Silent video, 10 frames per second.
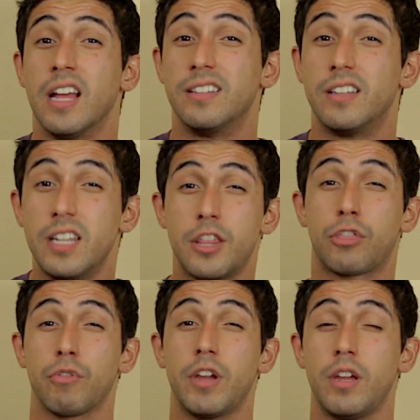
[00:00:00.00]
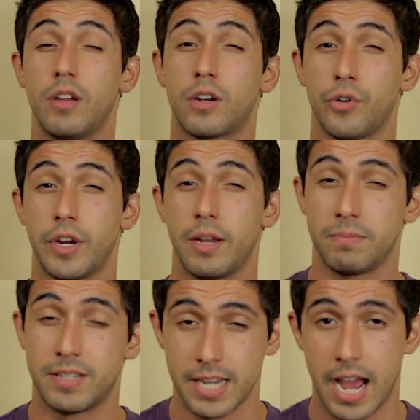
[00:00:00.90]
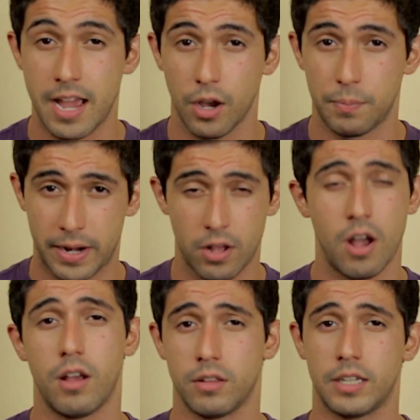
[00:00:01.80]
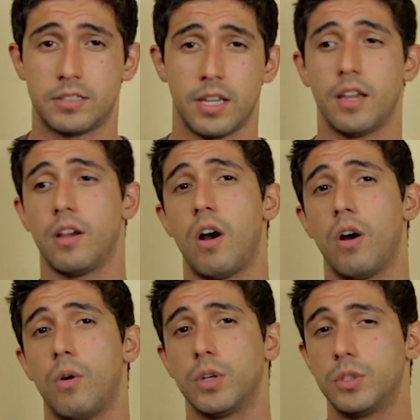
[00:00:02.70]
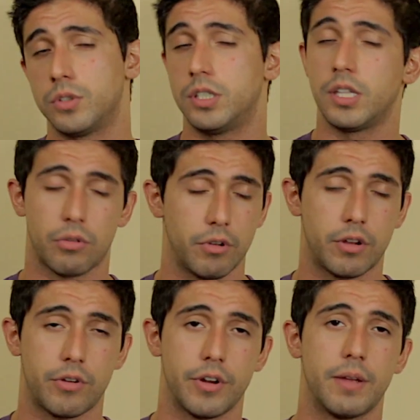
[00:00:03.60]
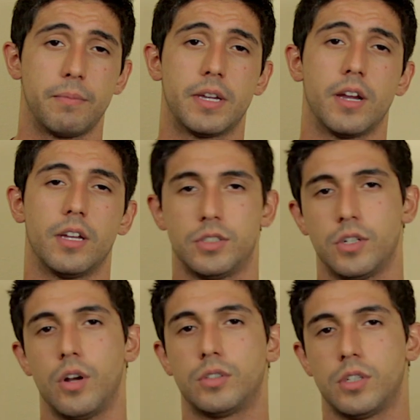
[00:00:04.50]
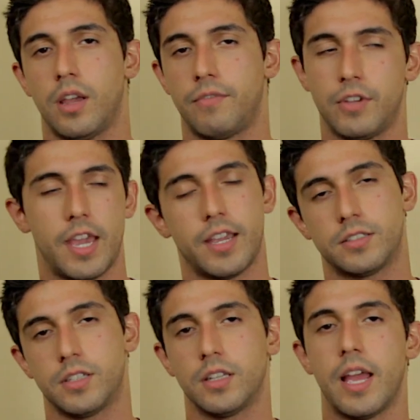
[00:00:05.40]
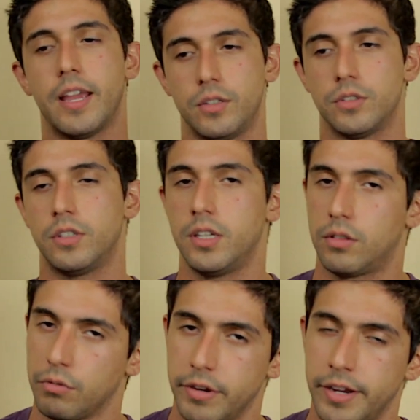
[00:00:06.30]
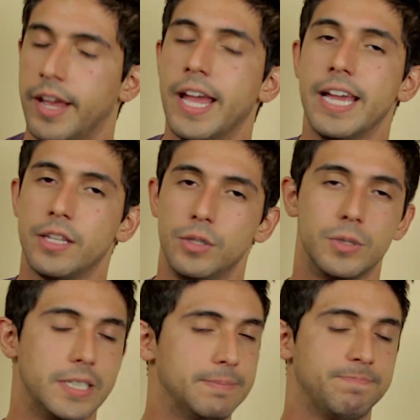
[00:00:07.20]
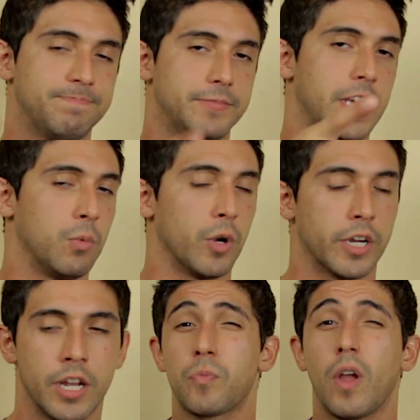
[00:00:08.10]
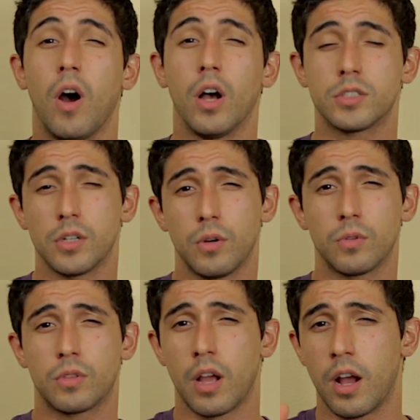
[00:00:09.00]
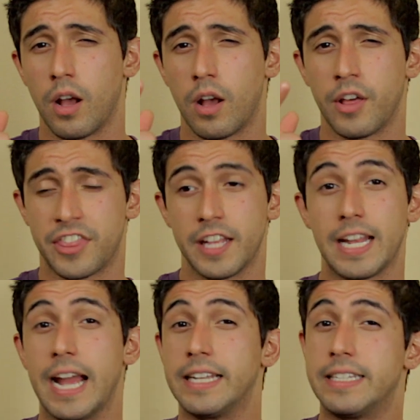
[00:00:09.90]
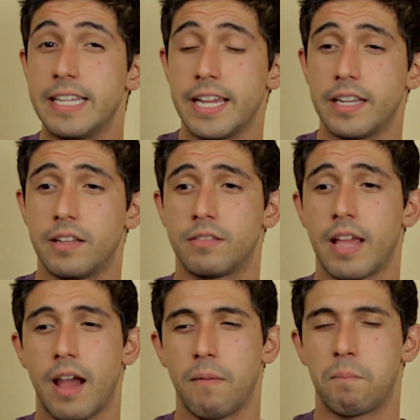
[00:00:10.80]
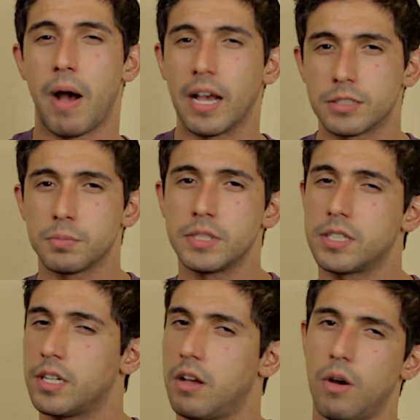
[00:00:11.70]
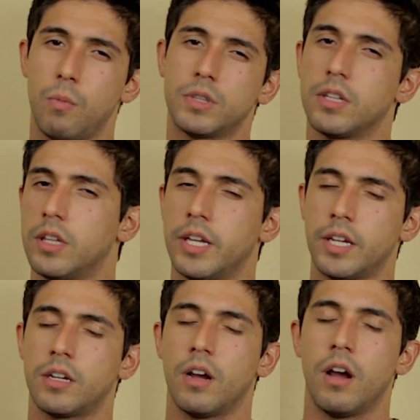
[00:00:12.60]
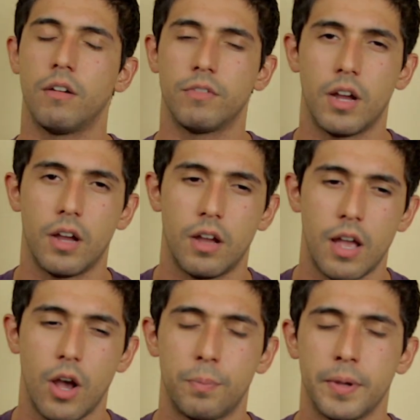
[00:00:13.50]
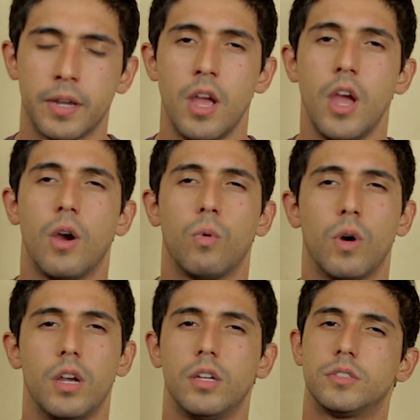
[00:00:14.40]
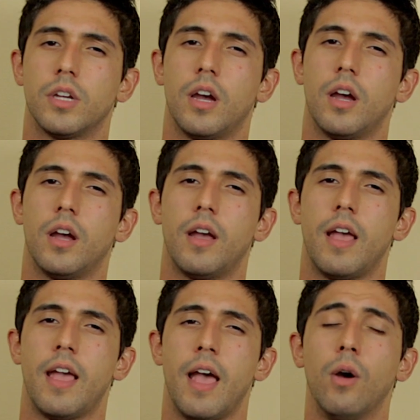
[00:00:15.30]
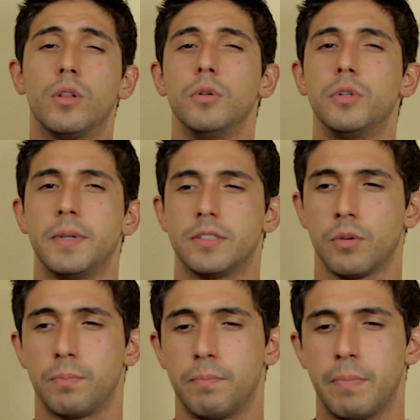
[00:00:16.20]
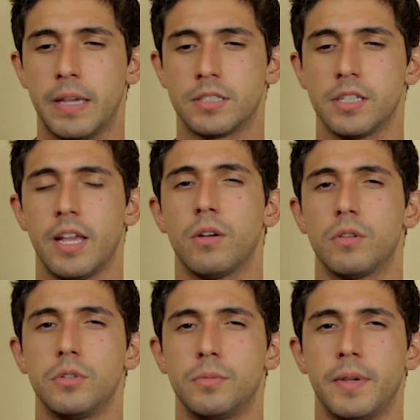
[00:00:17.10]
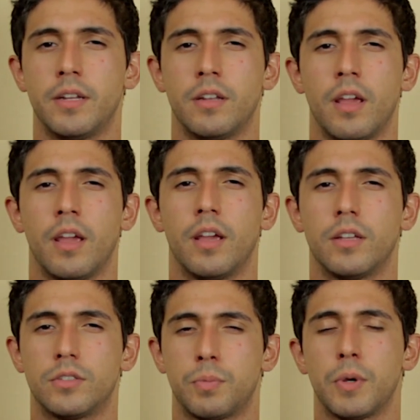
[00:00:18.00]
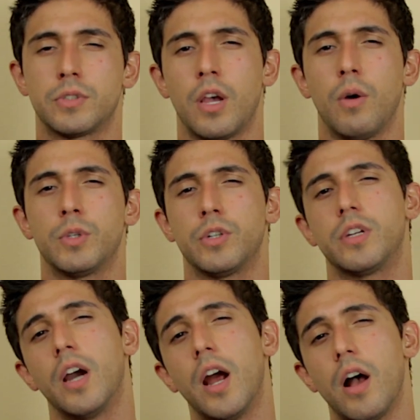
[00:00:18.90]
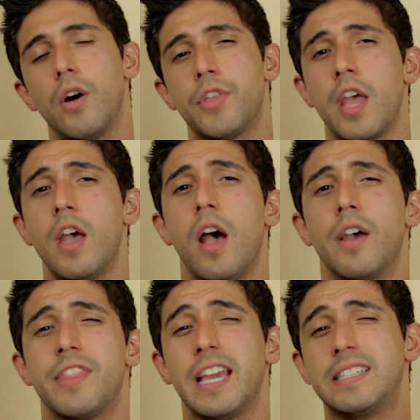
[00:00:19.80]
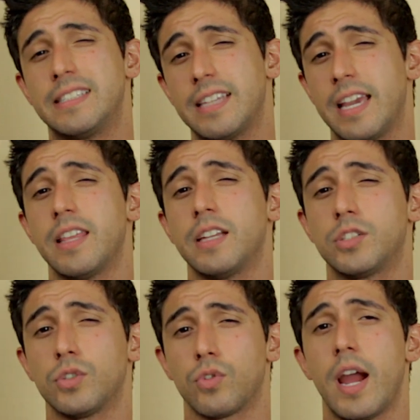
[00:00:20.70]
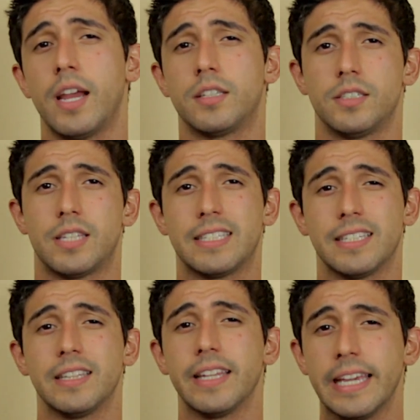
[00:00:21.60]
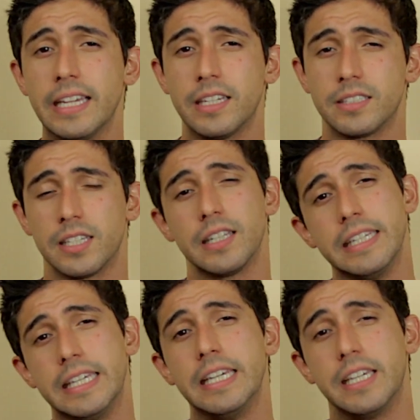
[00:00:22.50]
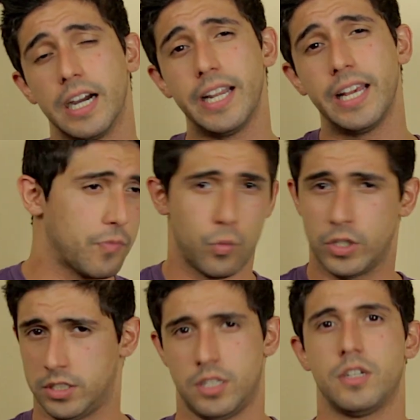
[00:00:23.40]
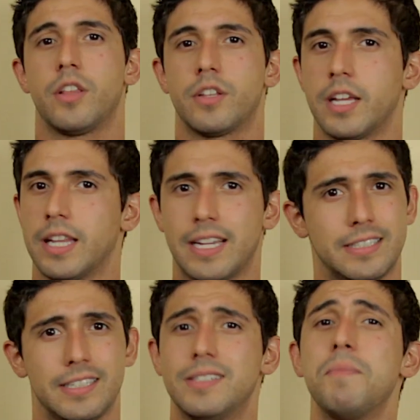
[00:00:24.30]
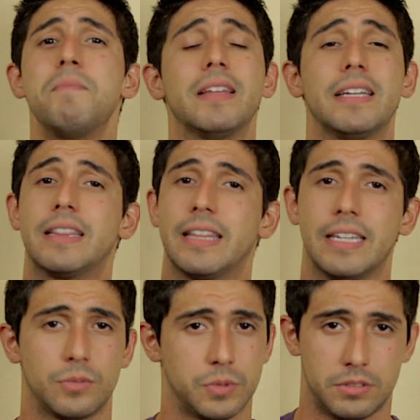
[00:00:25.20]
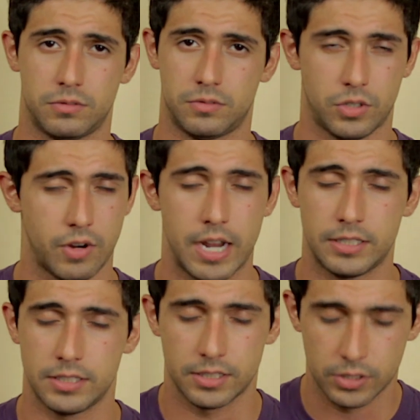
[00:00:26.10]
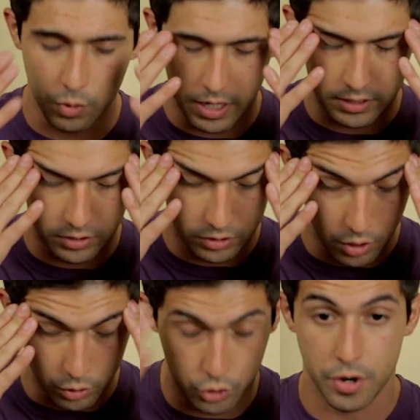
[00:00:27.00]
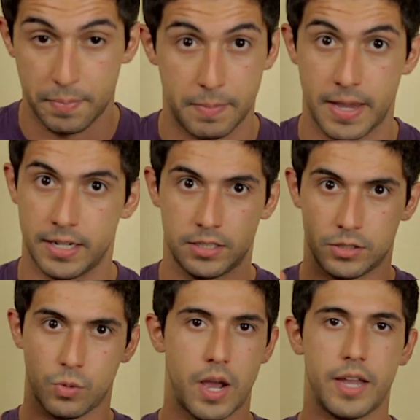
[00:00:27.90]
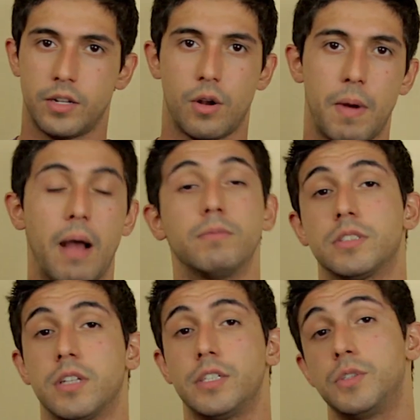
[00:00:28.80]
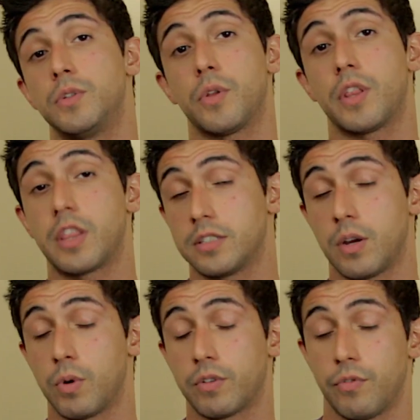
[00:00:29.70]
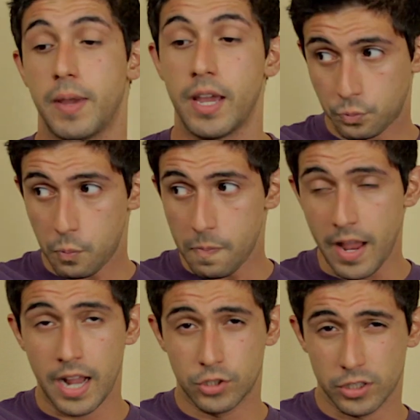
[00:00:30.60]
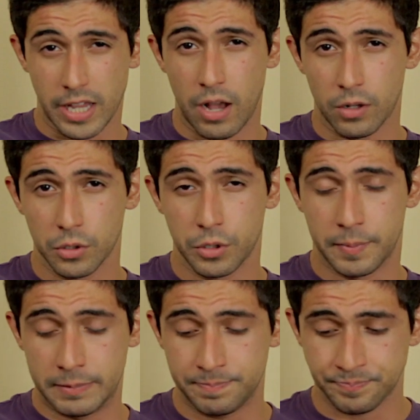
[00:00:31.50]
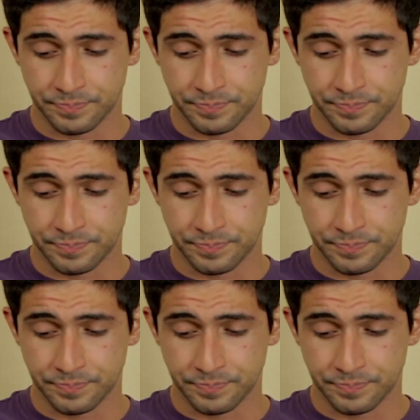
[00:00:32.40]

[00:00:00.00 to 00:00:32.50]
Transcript: The D three cream did not help at all. They say, oh, well, use D three cream because, you know, to, if you can't get sunlight, use a D three. Used it, didn't work. Also, a thing that I did that possibly could help with the link of uh, helping was uh, L-glutamine. So basically, L-glutamine is supposed to help with your gut health. They say that psoriasis has a link to leaky gut, which is another thing. Like I said, there's a million things with psoriasis. This is why it's so trippy, man. This is why, you know, but I'm just letting you know the things that worked for me. I took the L-glutamine